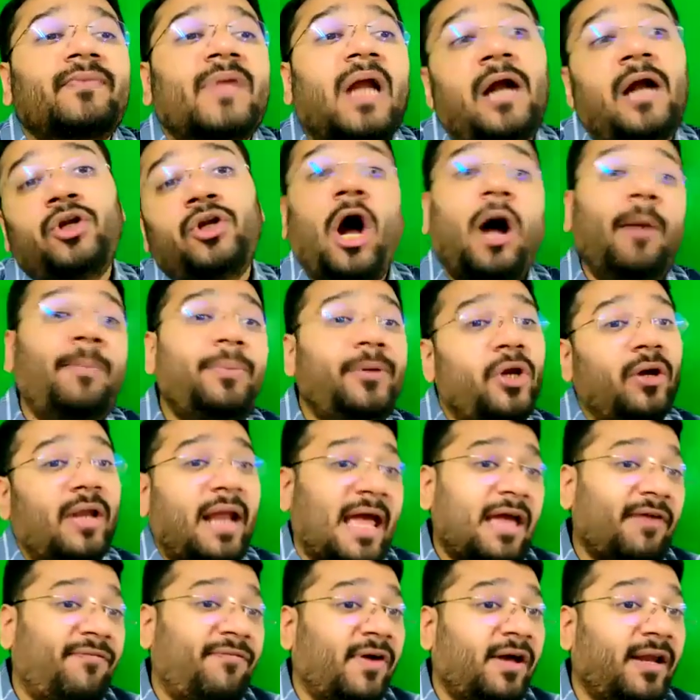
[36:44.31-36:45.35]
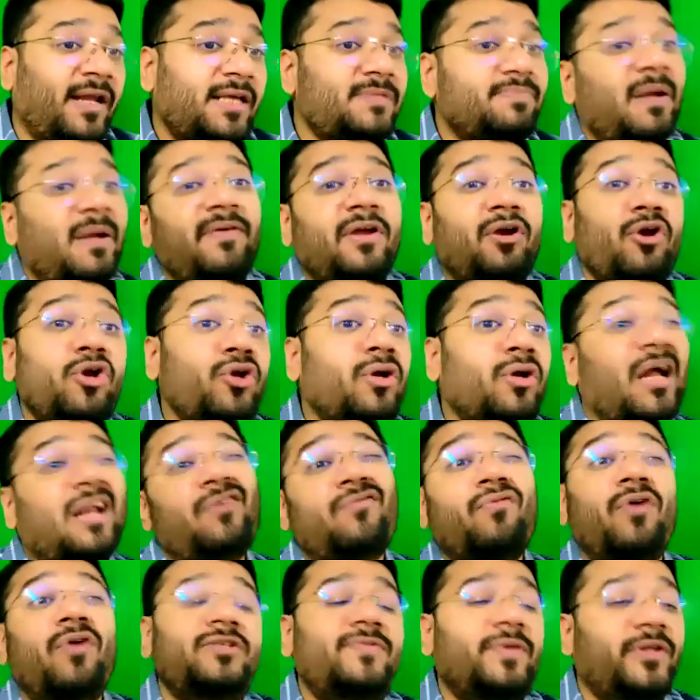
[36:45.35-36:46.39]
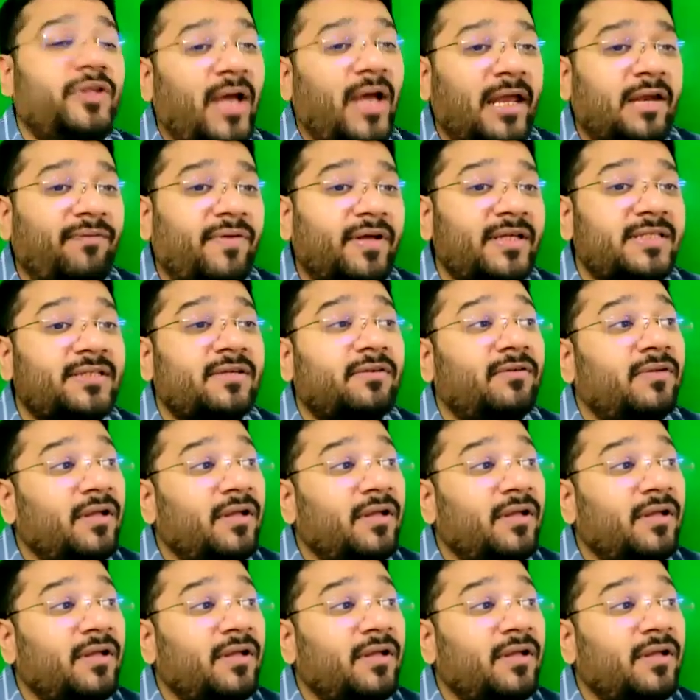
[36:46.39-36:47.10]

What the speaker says: adopt your IFRS, but we are going to converge with your IFRS.